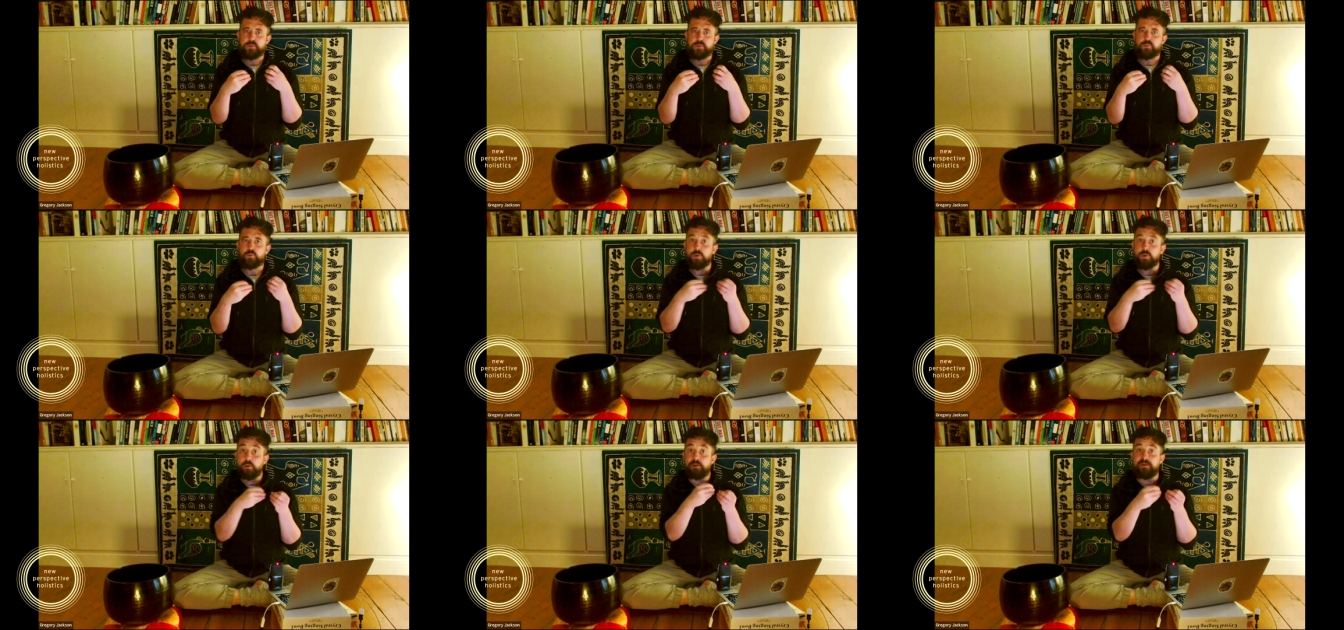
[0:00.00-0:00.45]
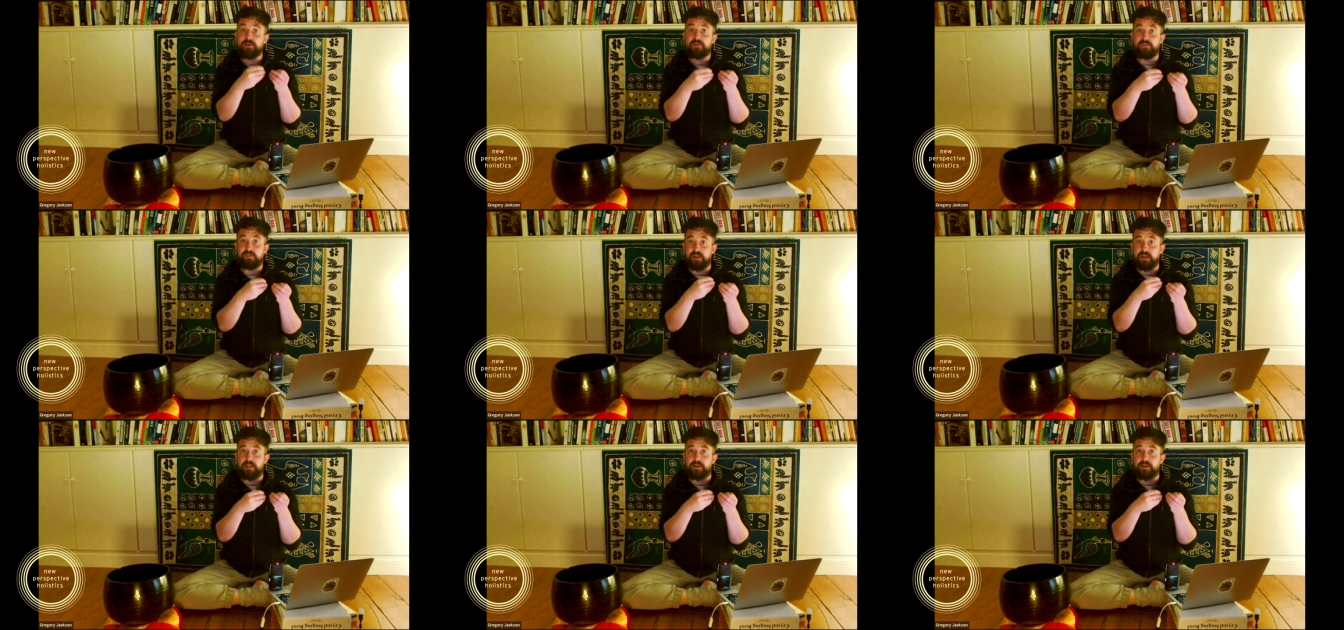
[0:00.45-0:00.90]
roots
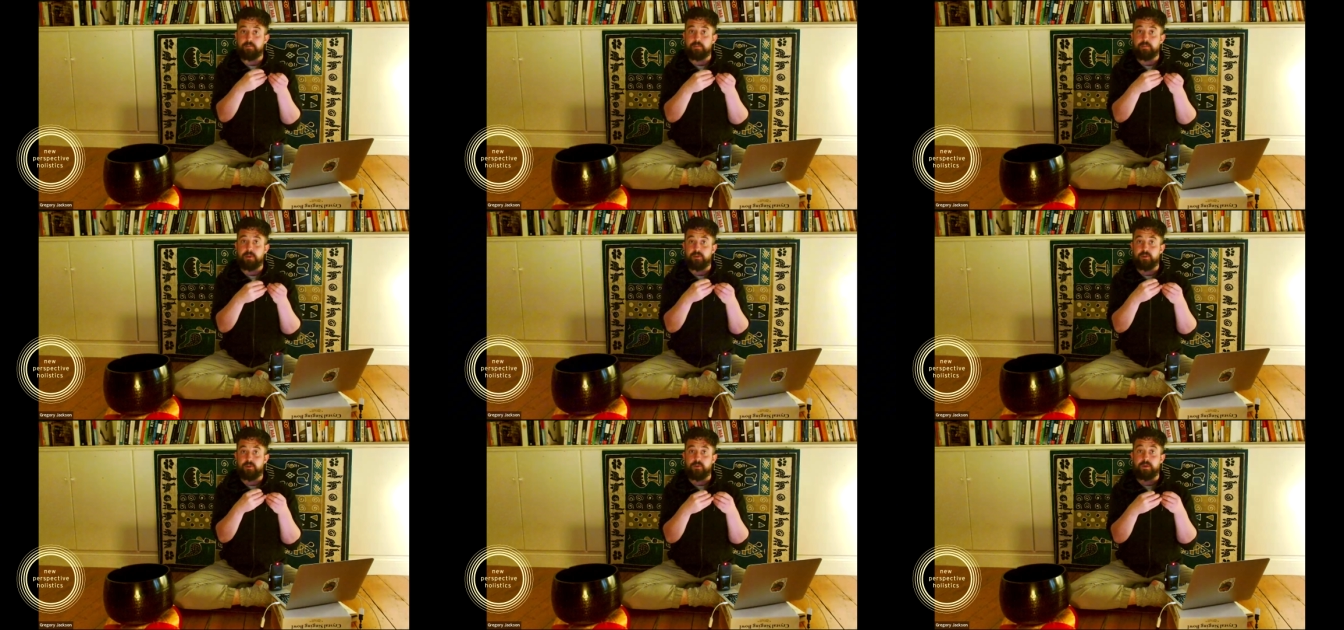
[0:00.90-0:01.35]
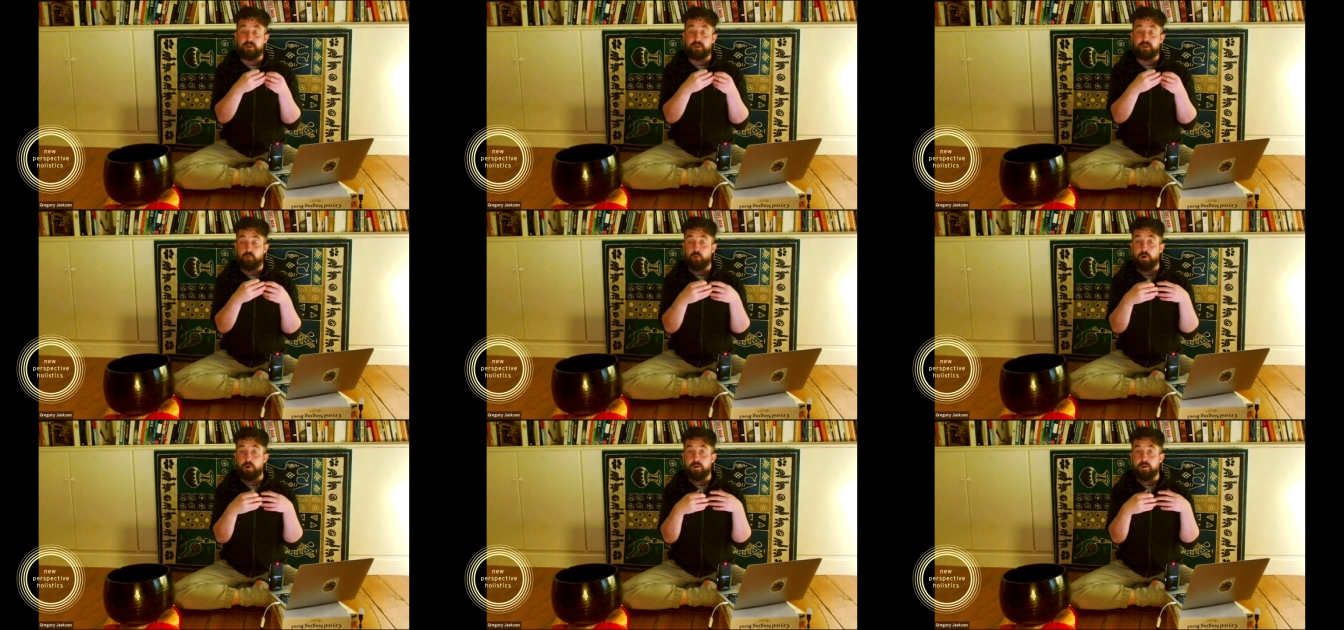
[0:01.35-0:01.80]
in the
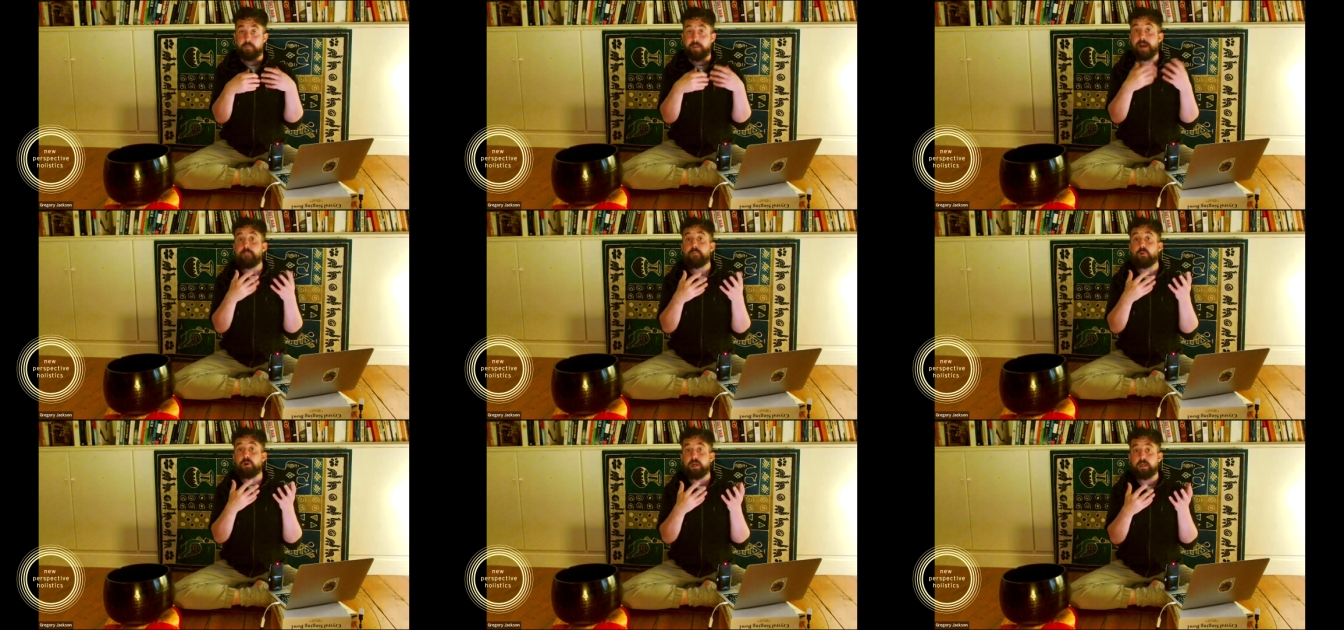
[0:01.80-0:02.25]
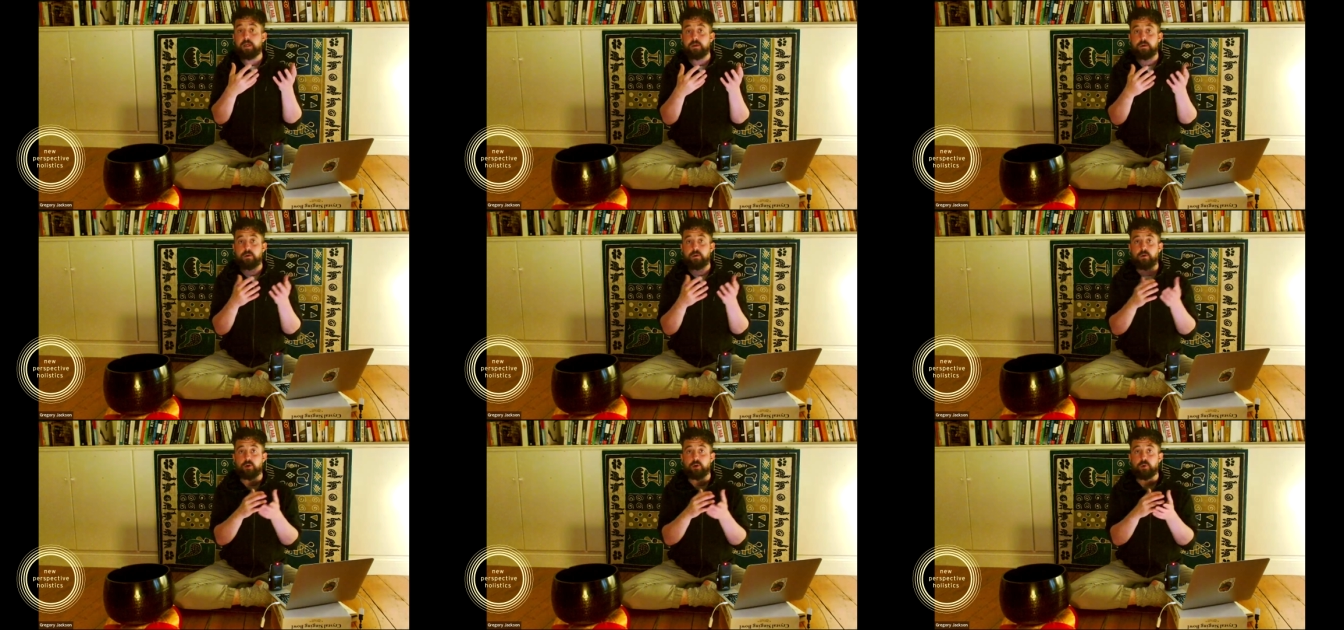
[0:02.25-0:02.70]
word memory
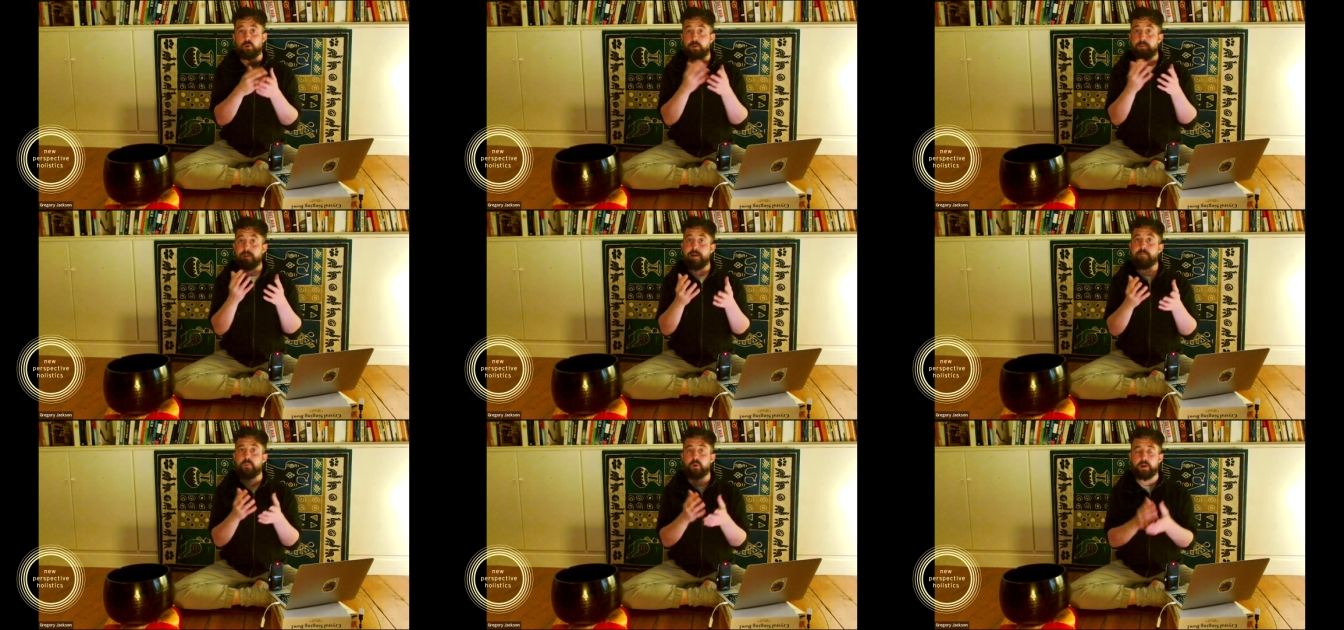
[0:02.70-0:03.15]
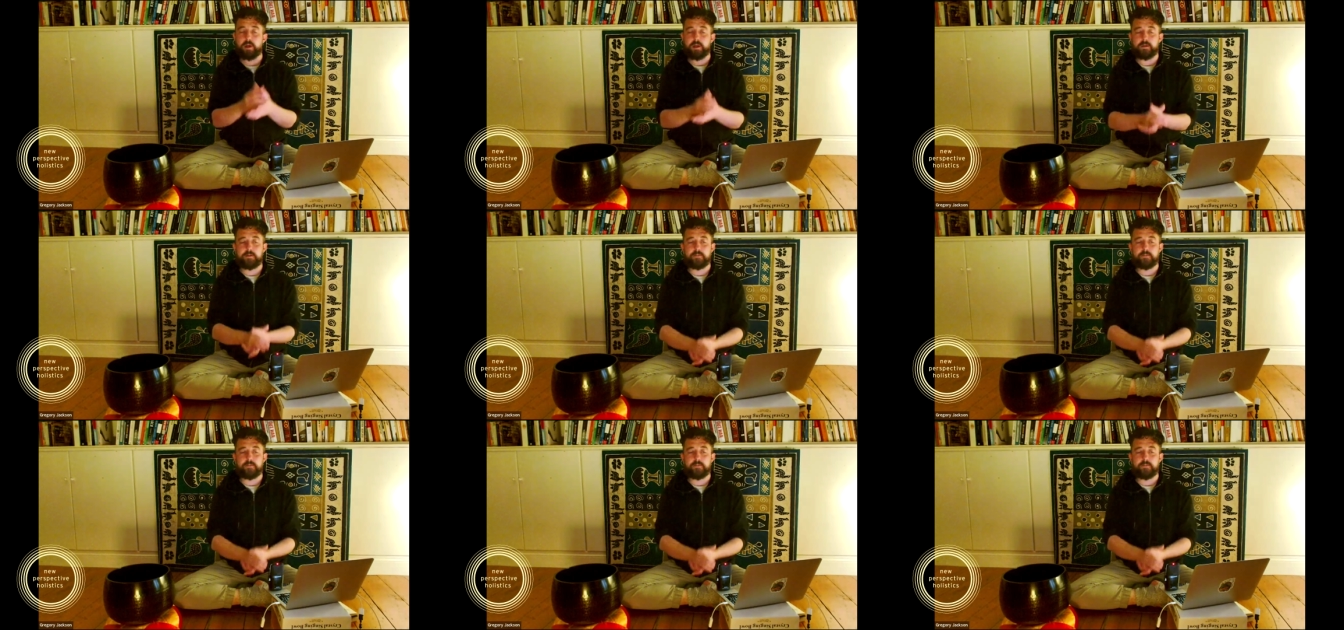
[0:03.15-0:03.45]
or remembering.